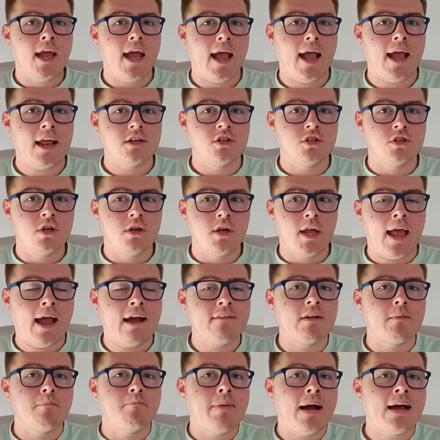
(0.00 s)
And
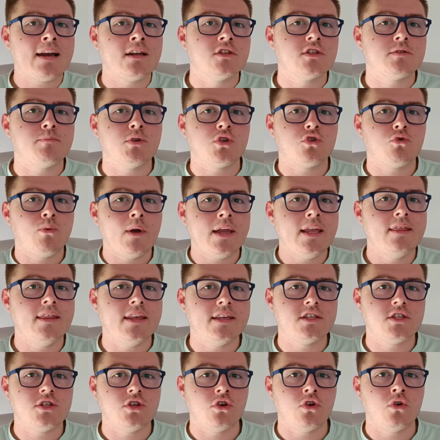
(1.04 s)
having balance between
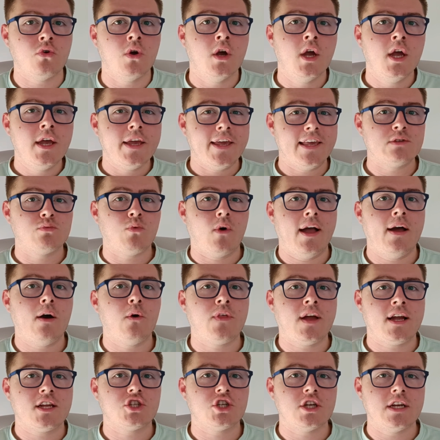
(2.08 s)
these two is what
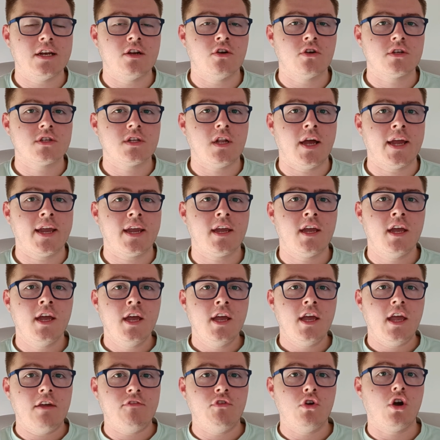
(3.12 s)
health actually looks like.
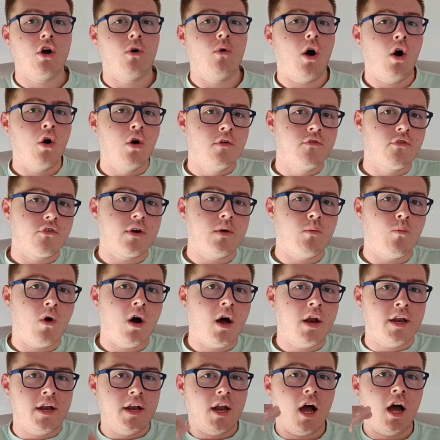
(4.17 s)
If you go over in
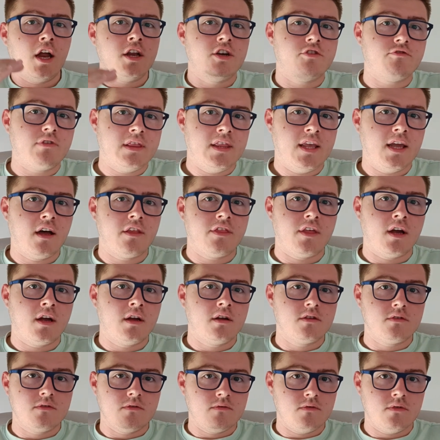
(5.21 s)
one and under in the other,
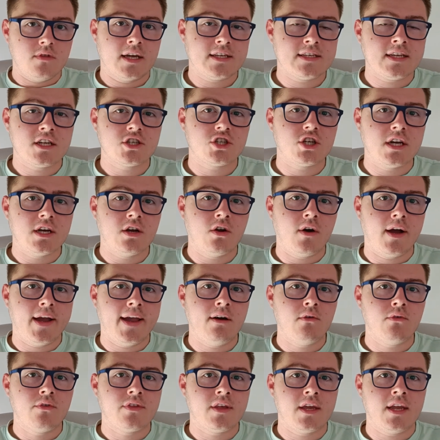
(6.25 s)
that's actually not
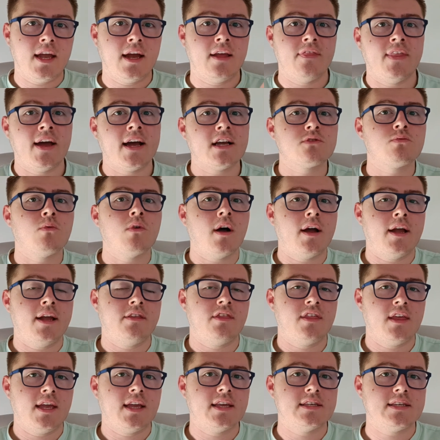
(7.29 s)
healthy. And that's what I
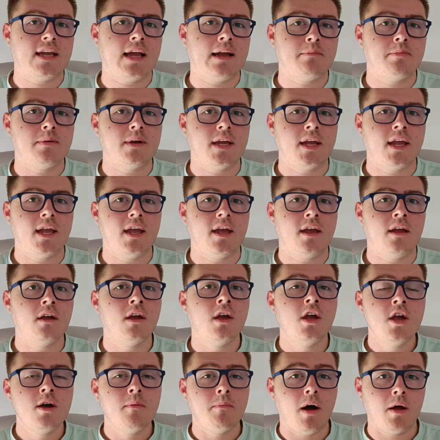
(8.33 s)
think is happening here.
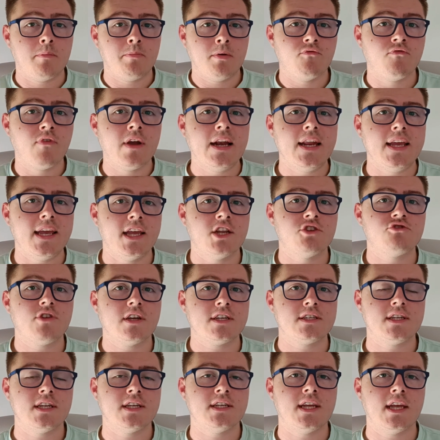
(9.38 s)
But I'd be really
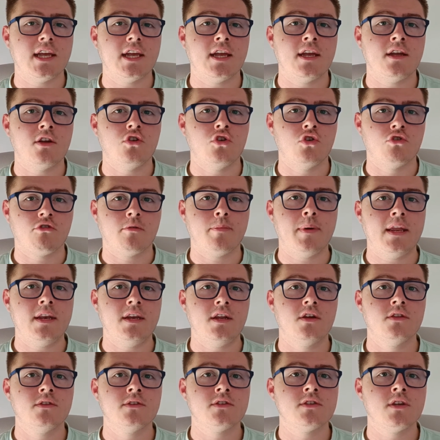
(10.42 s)
interested to hear your
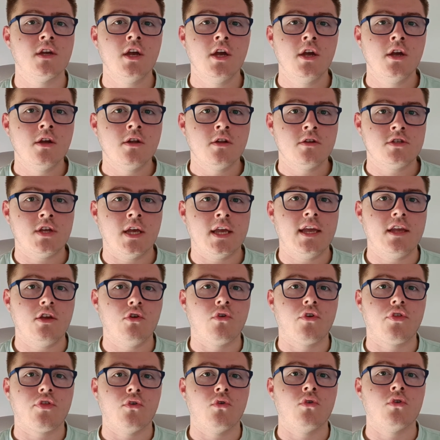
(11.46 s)
opinions, to hear
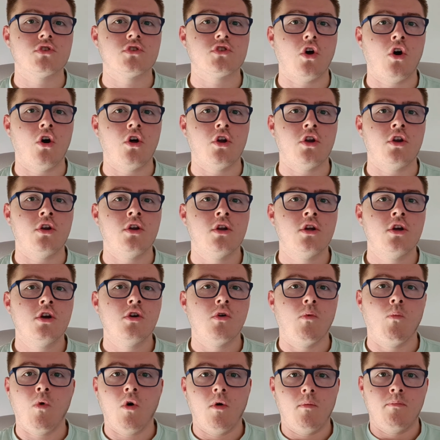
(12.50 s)
your thoughts on
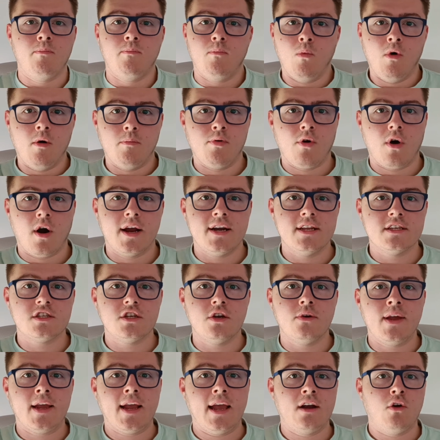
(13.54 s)
what Bryan is
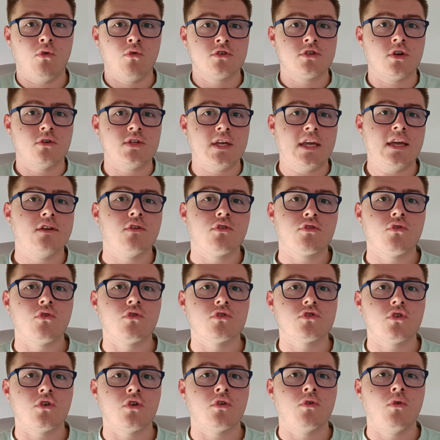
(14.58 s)
doing, and also to hear your
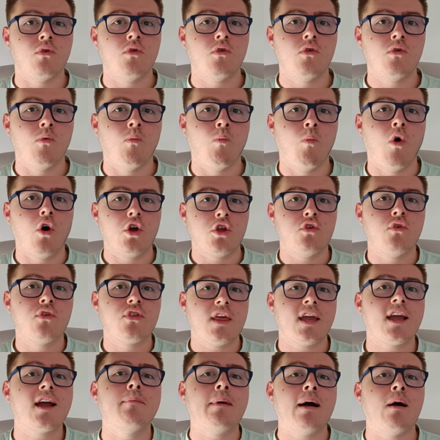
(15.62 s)
thoughts on what you
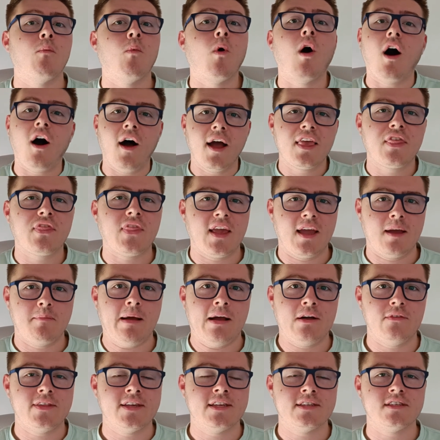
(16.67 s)
think about what I think
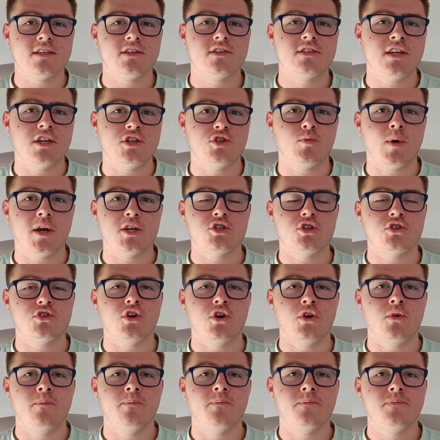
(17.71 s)
about this situation
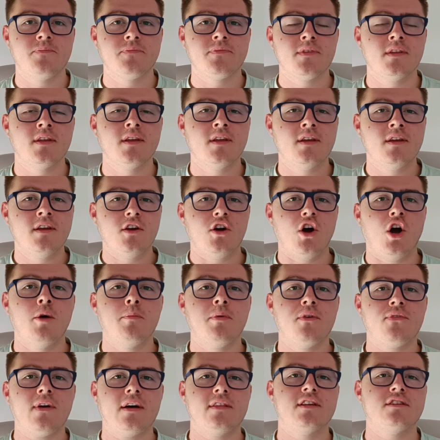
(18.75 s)
too. I hope
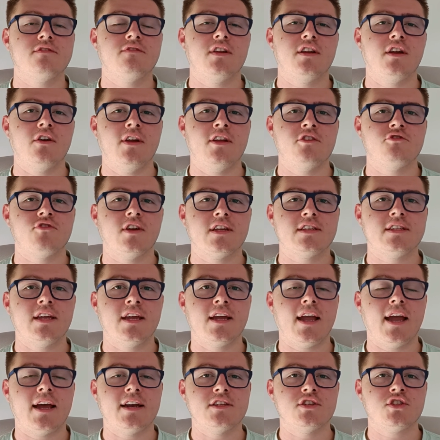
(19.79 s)
you found this video
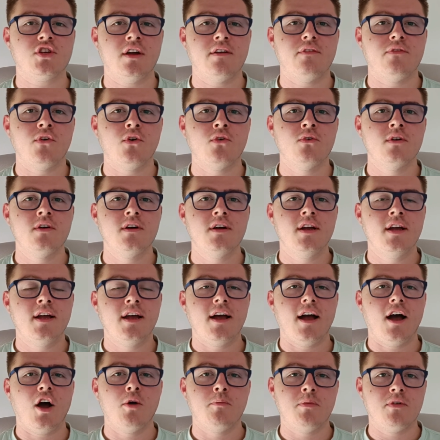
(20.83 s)
interesting and insightful.
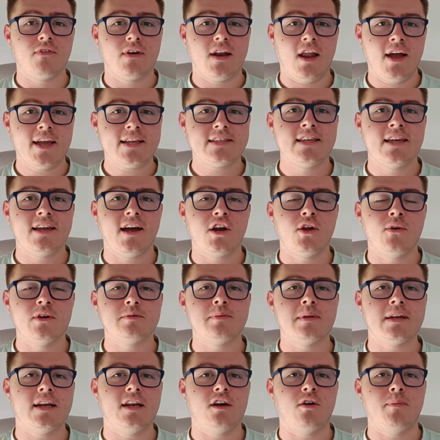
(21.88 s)
I hope you've liked it. I know it's
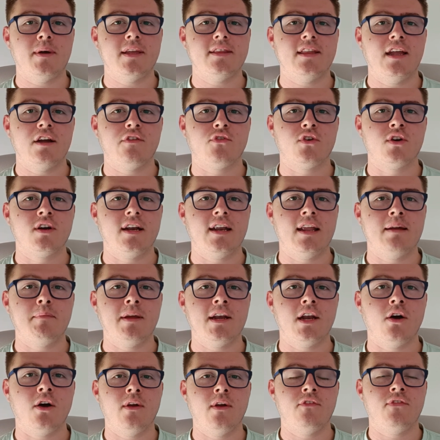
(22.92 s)
been a little bit different. Let me
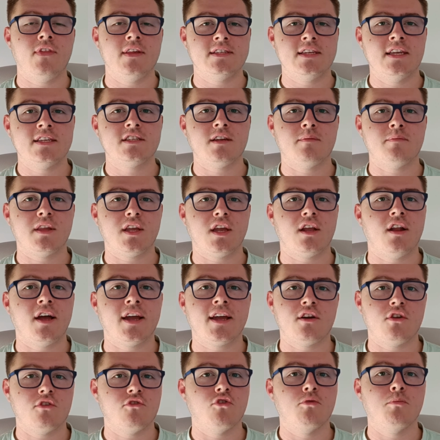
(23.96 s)
if this is something you like,
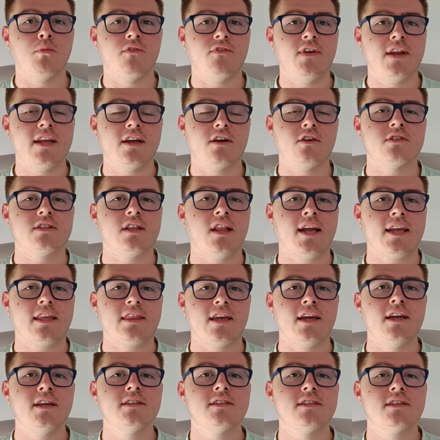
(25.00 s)
and I'll do more videos like
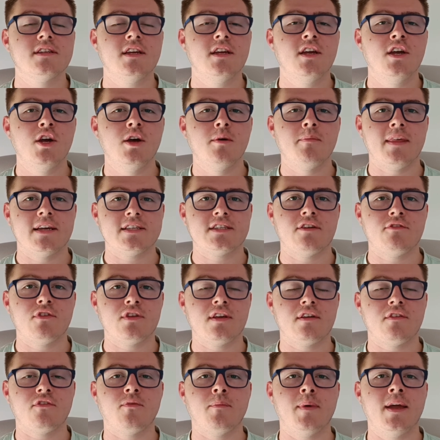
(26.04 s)
this. That's
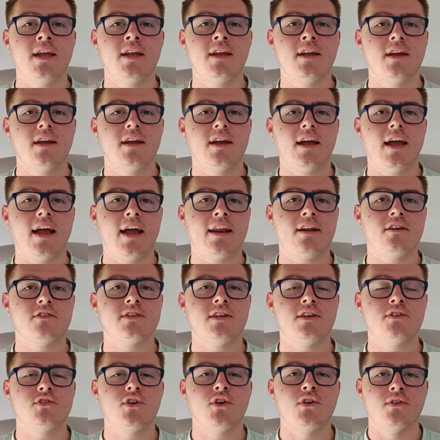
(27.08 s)
everything for me, and I'll
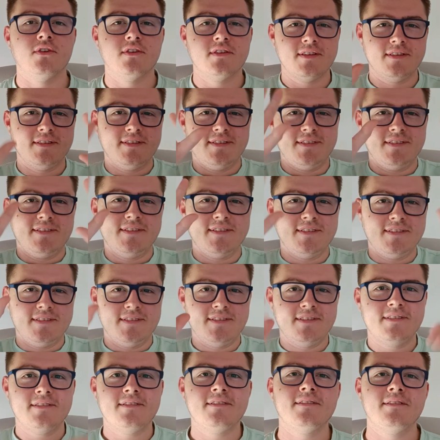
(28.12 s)
see you soon.
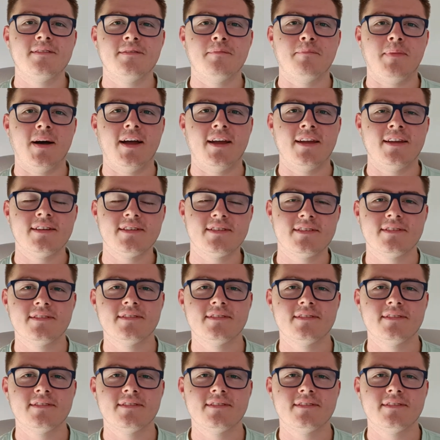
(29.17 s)
Bye.